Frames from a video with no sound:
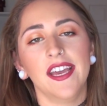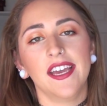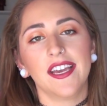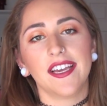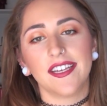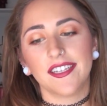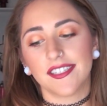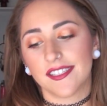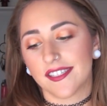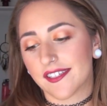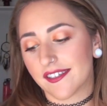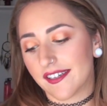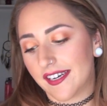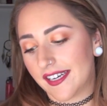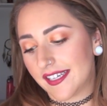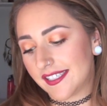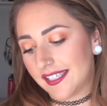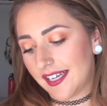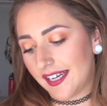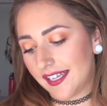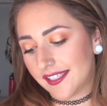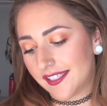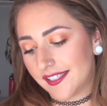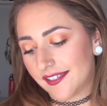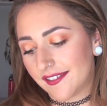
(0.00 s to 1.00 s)
He's a great
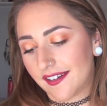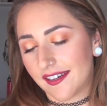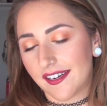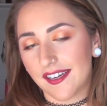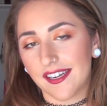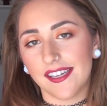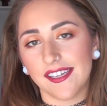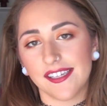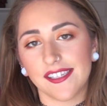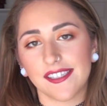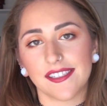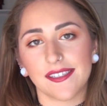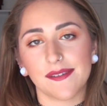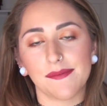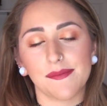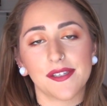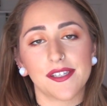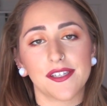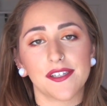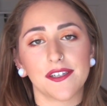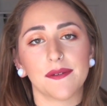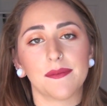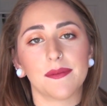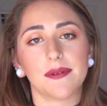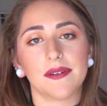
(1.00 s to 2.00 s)
tattoo artist. I'm
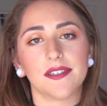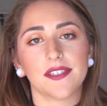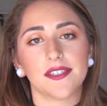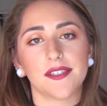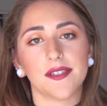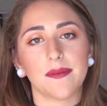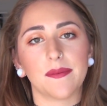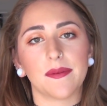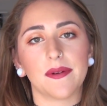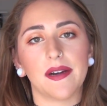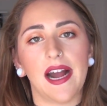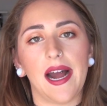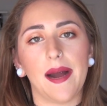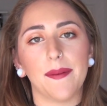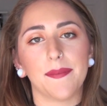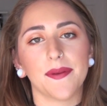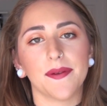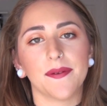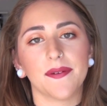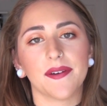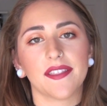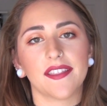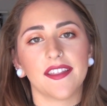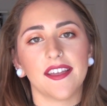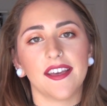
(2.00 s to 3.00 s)
super, super happy
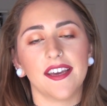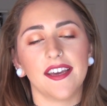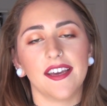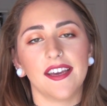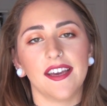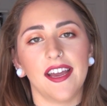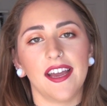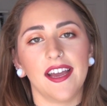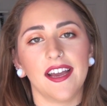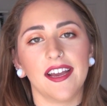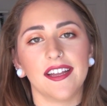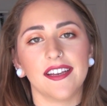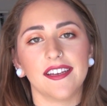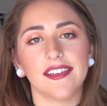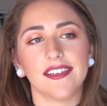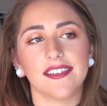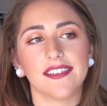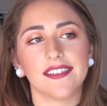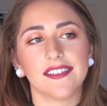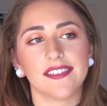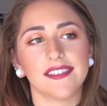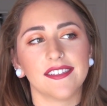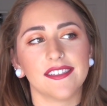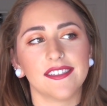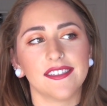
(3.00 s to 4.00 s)
with it,
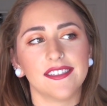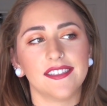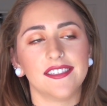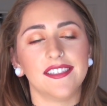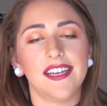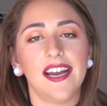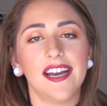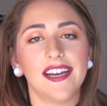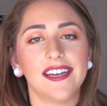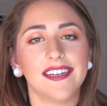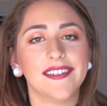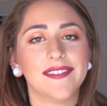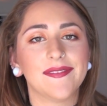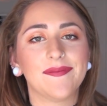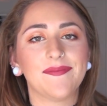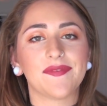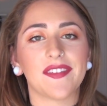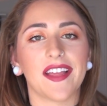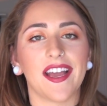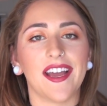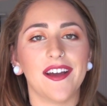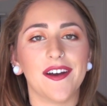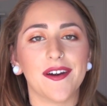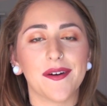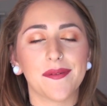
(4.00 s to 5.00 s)
and yeah,
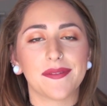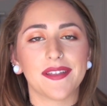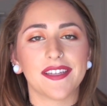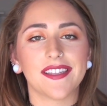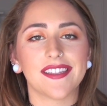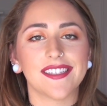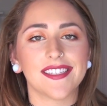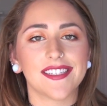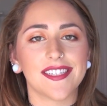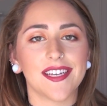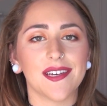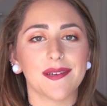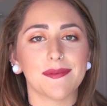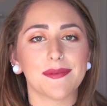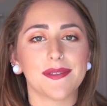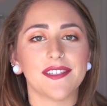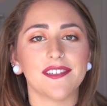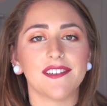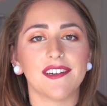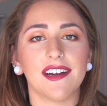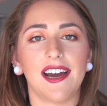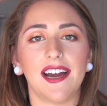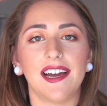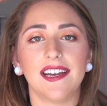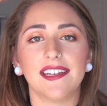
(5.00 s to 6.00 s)
I hope that this helps
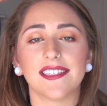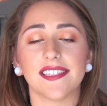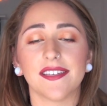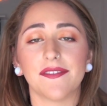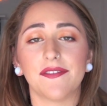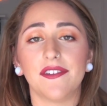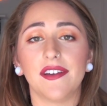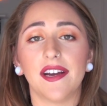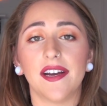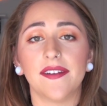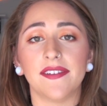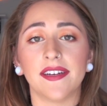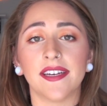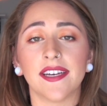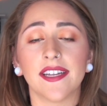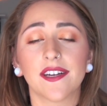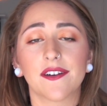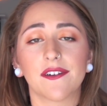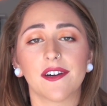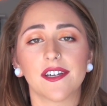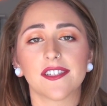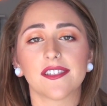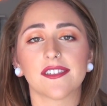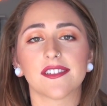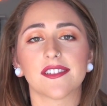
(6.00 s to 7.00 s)
you guys. If you have any
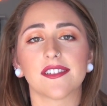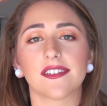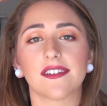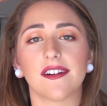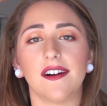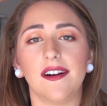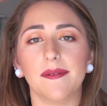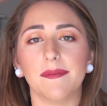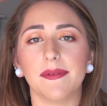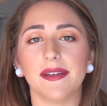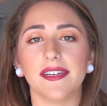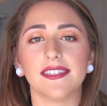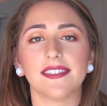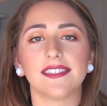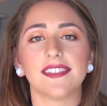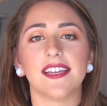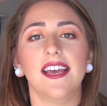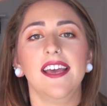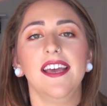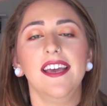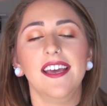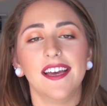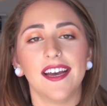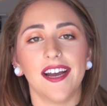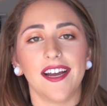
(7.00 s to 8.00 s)
questions or comments,
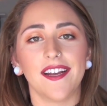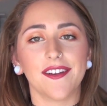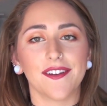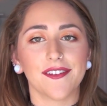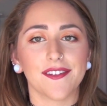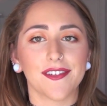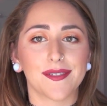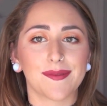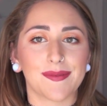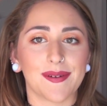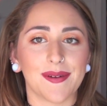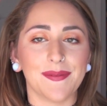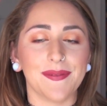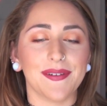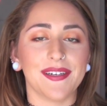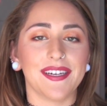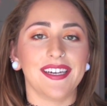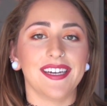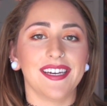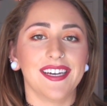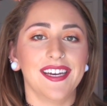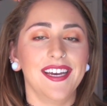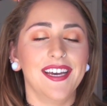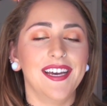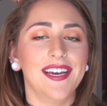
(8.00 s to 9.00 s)
I know there's
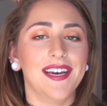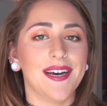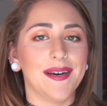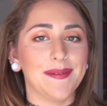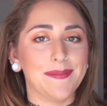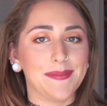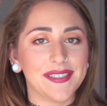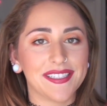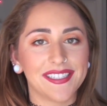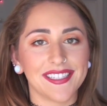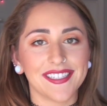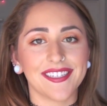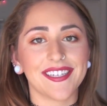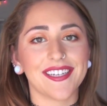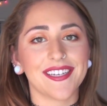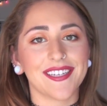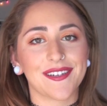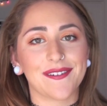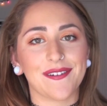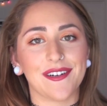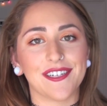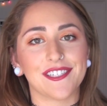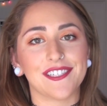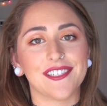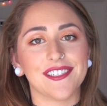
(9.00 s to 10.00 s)
probably a bazillion
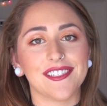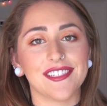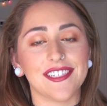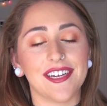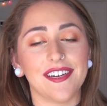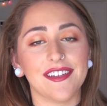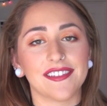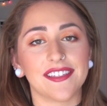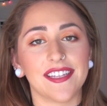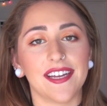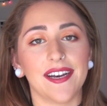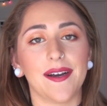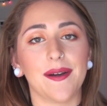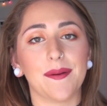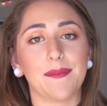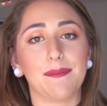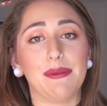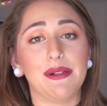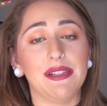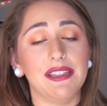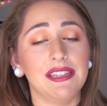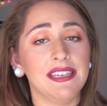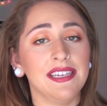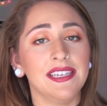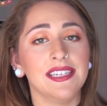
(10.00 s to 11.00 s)
questions out there,
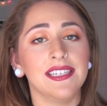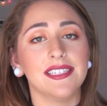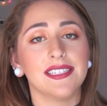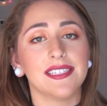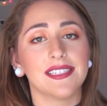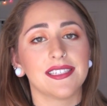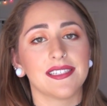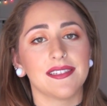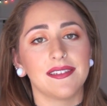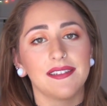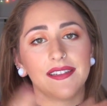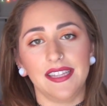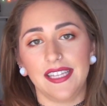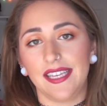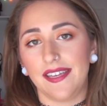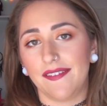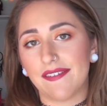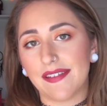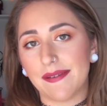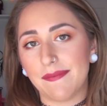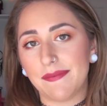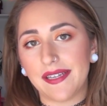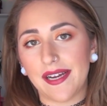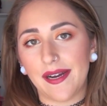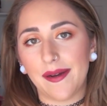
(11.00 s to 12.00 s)
please leave
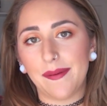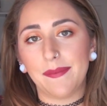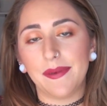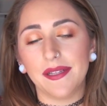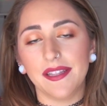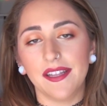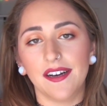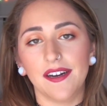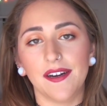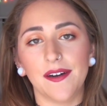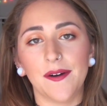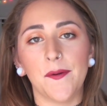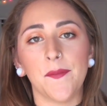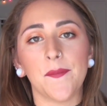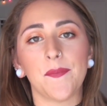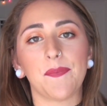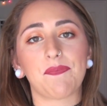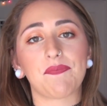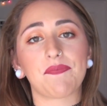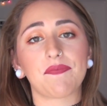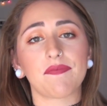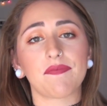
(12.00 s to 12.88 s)
them down below.